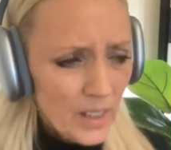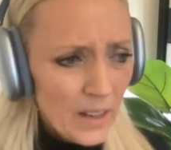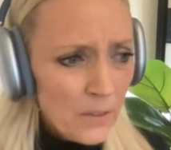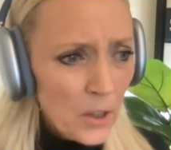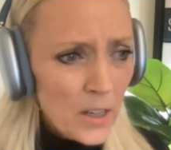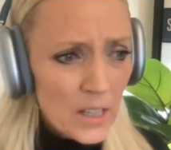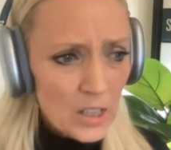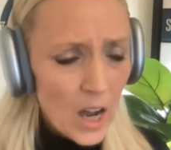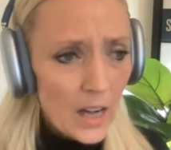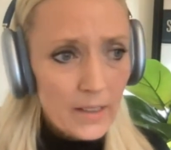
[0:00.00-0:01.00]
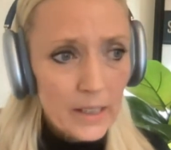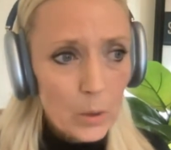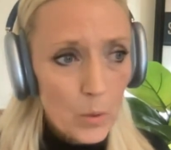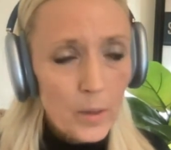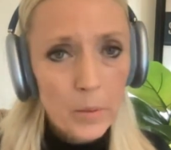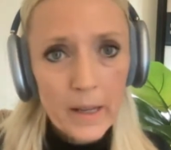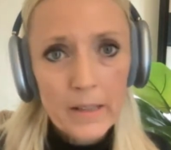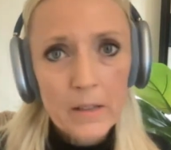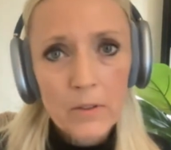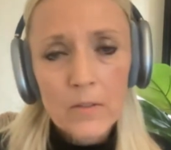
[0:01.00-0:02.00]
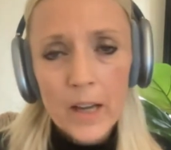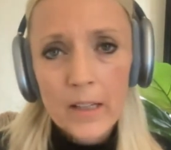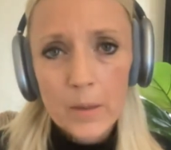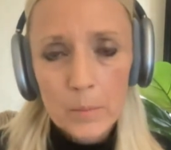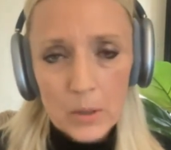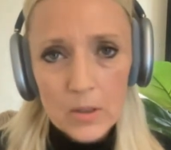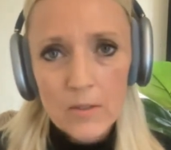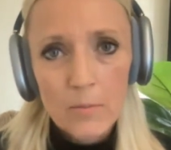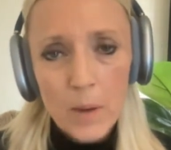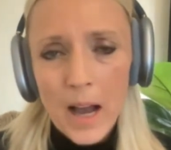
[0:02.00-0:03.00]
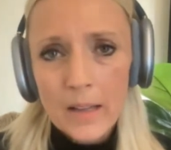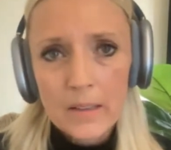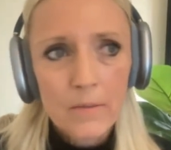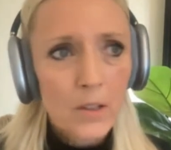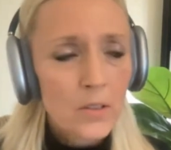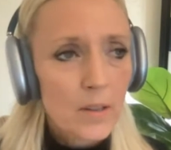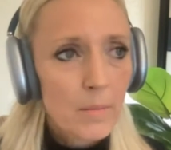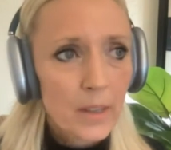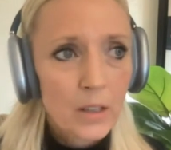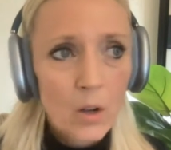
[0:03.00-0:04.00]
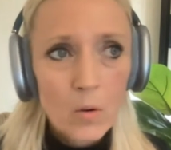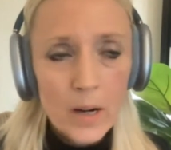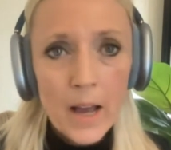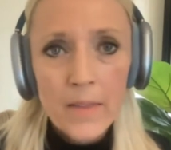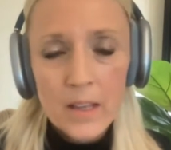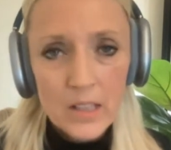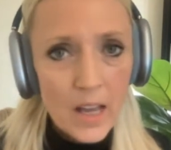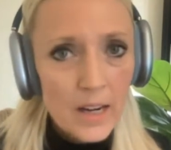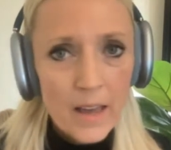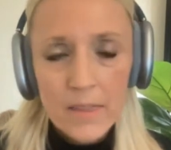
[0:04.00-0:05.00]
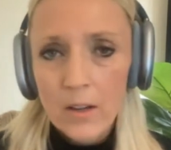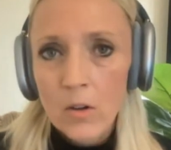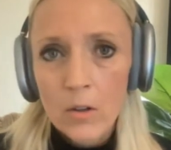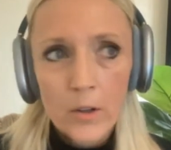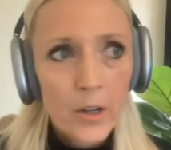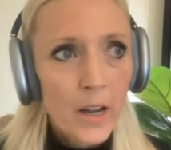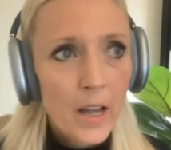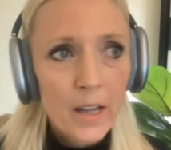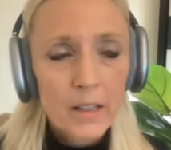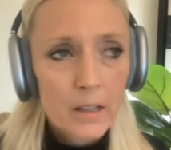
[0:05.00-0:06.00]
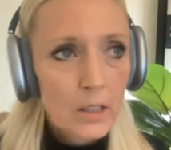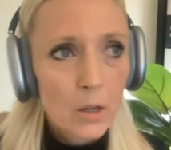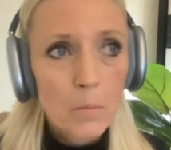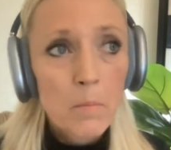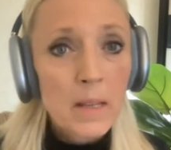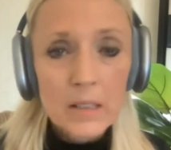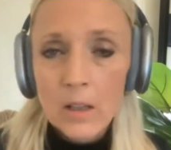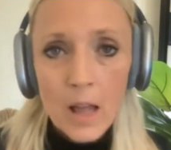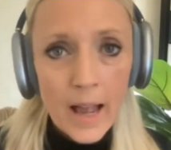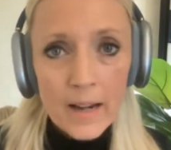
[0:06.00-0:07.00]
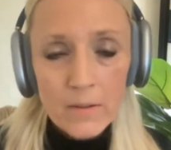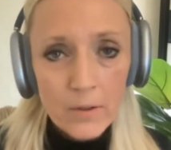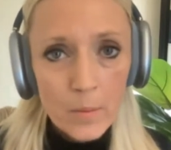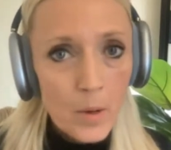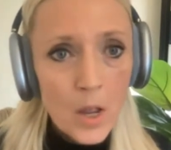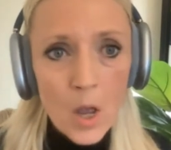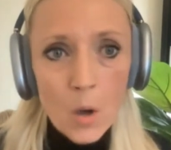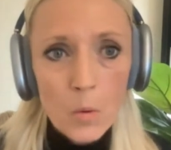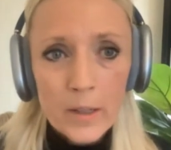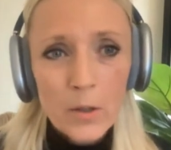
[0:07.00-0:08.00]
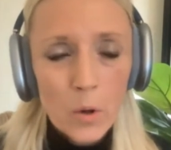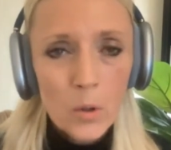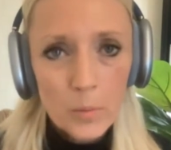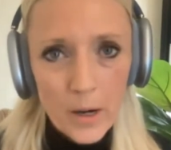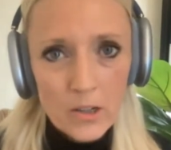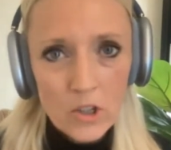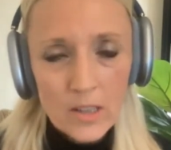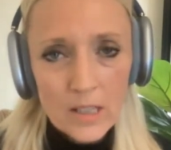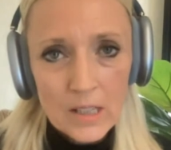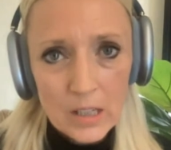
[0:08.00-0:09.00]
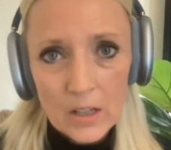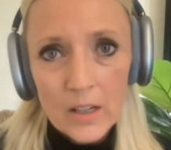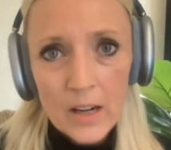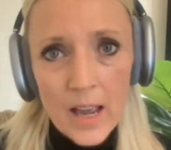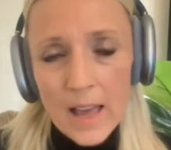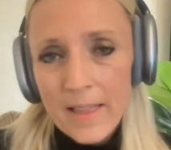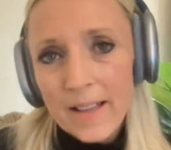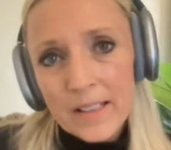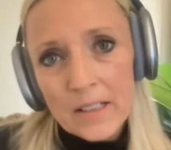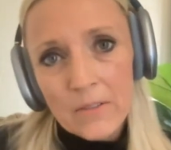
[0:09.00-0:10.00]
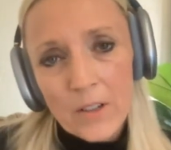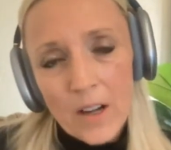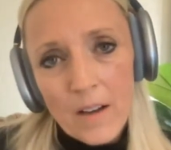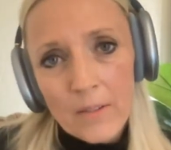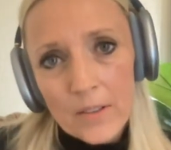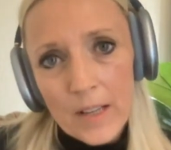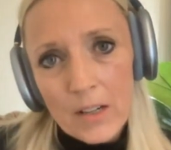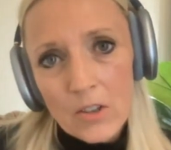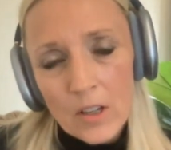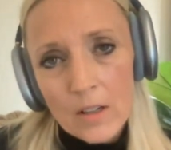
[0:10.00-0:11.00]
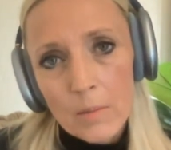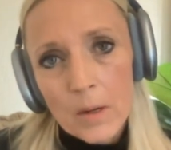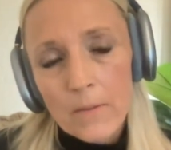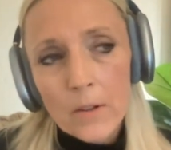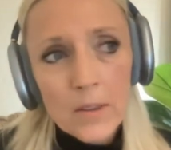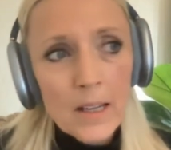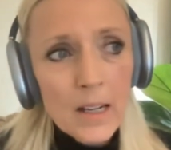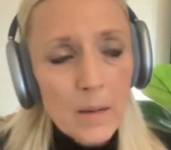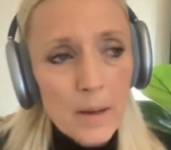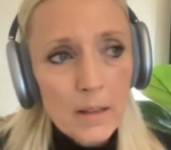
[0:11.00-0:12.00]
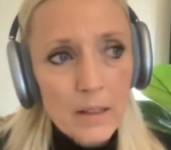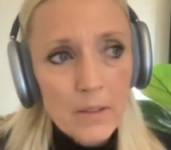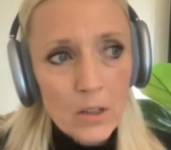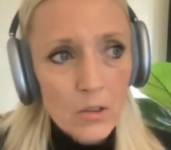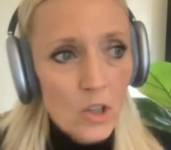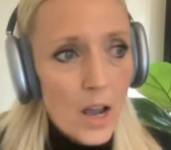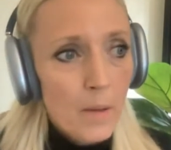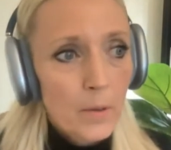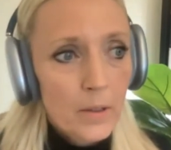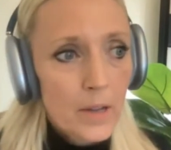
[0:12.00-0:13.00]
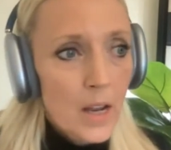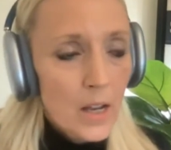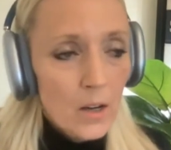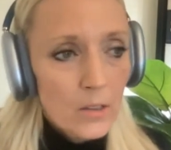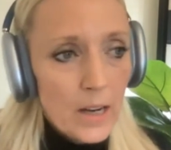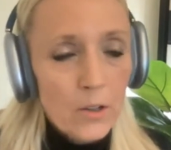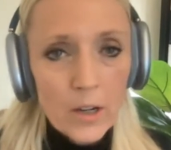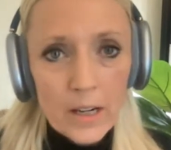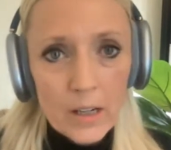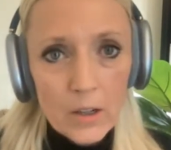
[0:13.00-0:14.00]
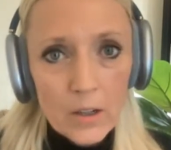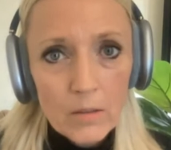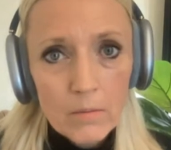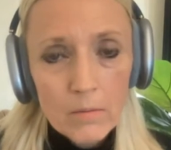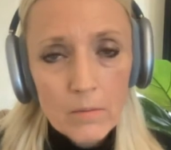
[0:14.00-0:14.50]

if you're in a toxic workplace, if you've got an abusive boss, if there's something going on that's unethical or you know misaligned from what you hold precious and dear that's a different conversation but if you're thinking about leaving your job or downgrading your